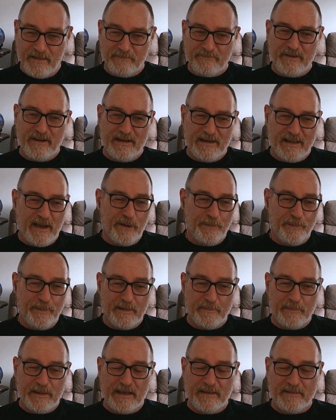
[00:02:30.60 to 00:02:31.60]
I'm really
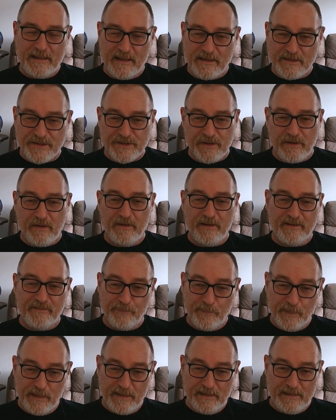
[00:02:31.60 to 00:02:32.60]
open about that
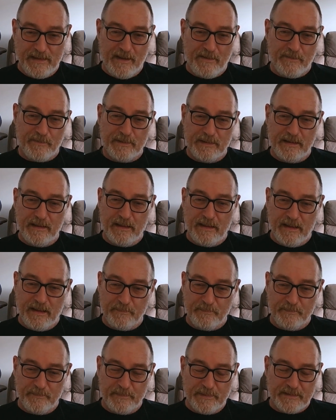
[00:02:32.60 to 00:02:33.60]
side of me now,
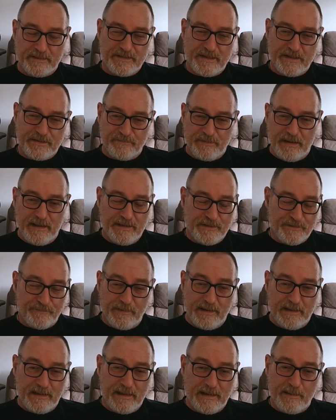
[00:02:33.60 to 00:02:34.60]
because
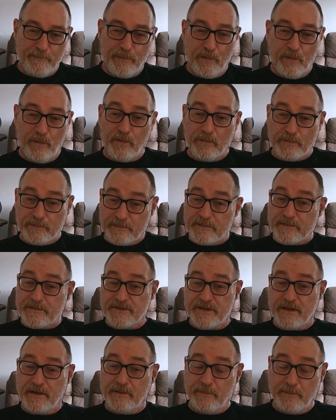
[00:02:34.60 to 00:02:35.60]
it's really
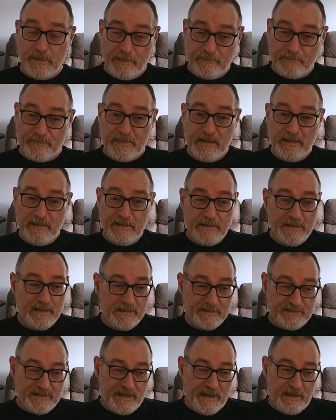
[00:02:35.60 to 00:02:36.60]
important to
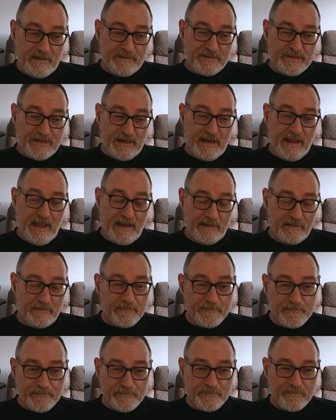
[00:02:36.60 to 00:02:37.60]

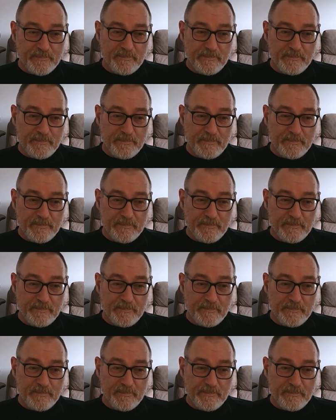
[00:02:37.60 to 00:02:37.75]
let,